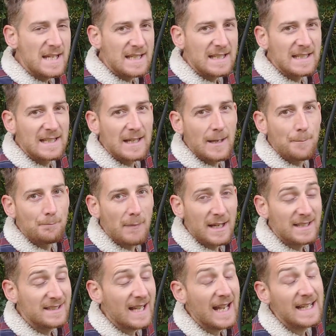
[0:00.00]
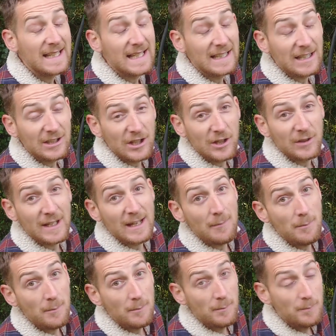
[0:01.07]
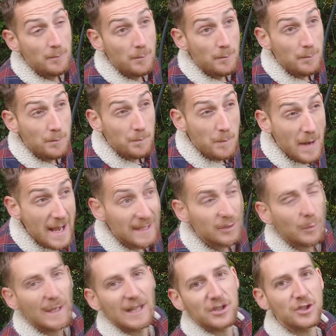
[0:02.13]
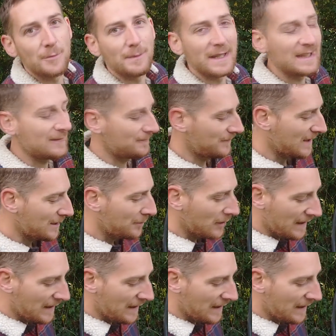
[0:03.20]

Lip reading: me maintaining the unit in the way it should be.